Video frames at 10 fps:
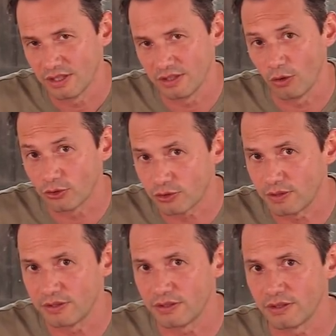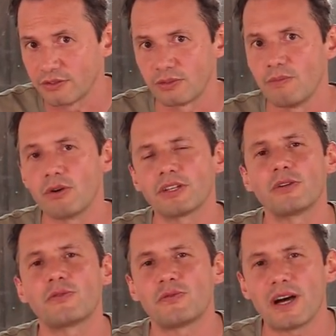Australian dollars, so more than
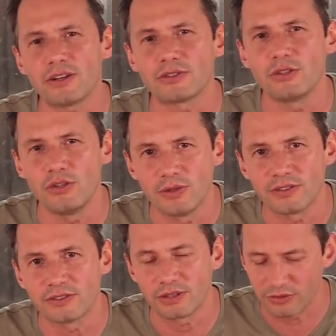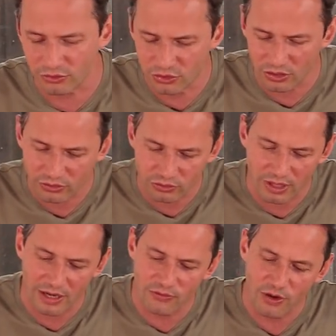$1,000 just to
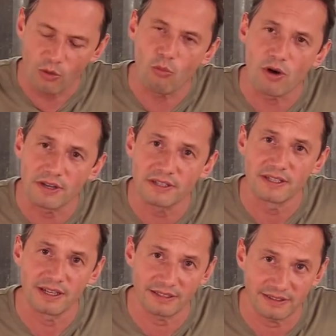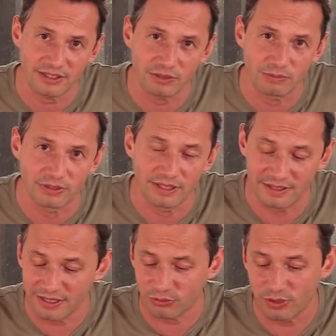have one attachment.
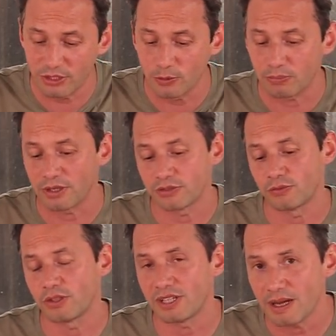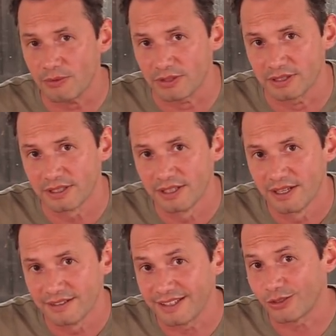And that's without the price of the camera
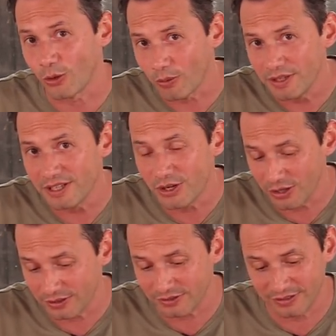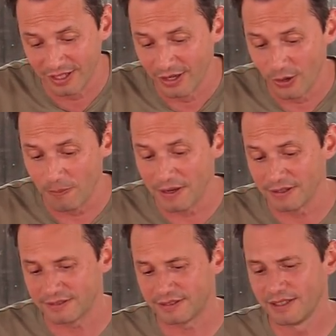that already costs
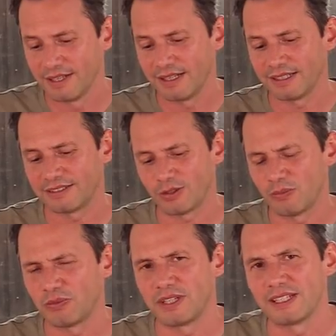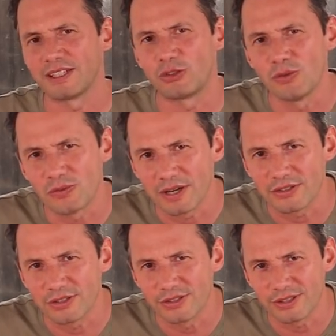about like something like
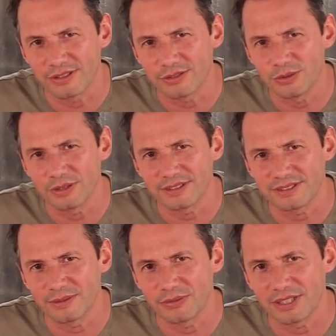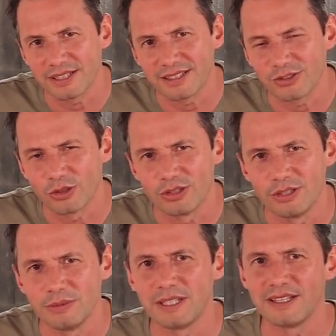$2,000 US, something like that, or a
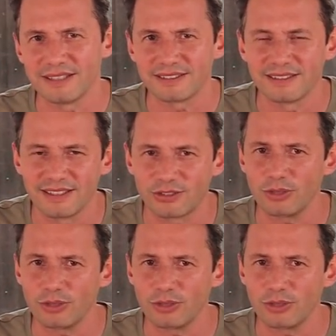little bit less than that.